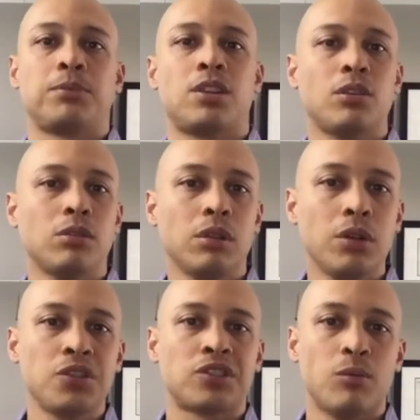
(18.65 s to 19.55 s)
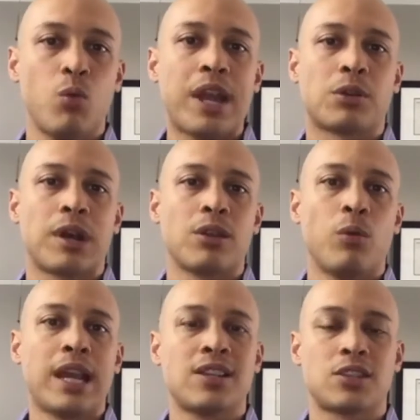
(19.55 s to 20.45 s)
to lose some weight around the
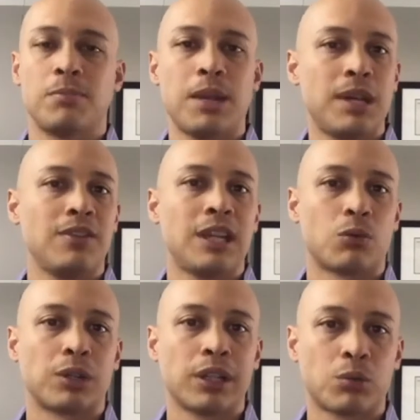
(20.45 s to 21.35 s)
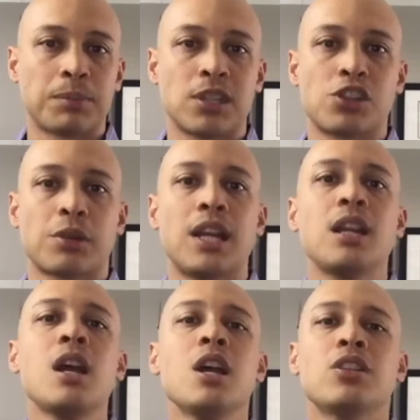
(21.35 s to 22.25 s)
waist, maybe even get really ripped and shredded.